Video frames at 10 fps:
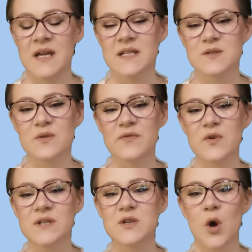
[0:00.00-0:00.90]
is to
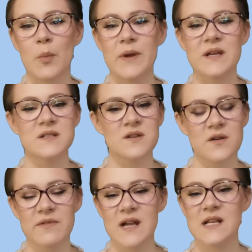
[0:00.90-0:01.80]
avoid copying
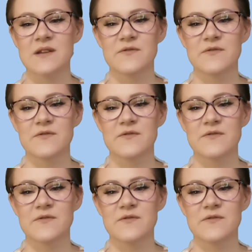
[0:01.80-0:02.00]
directly